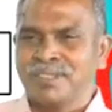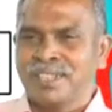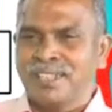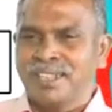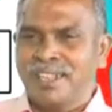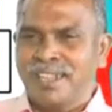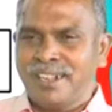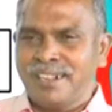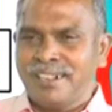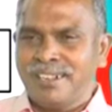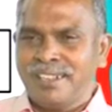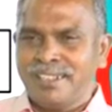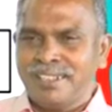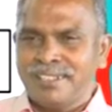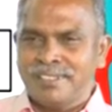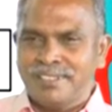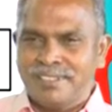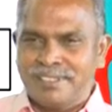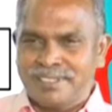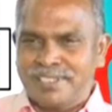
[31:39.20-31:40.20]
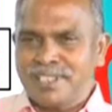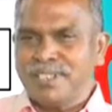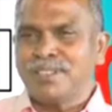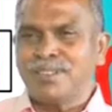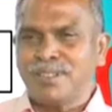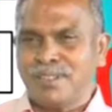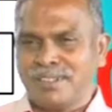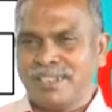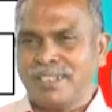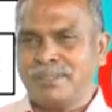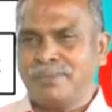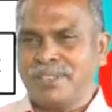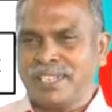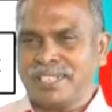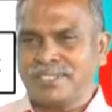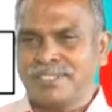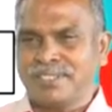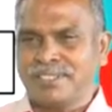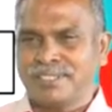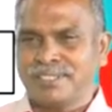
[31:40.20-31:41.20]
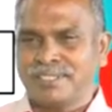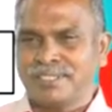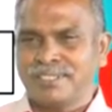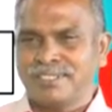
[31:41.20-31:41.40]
and Tyndall effect.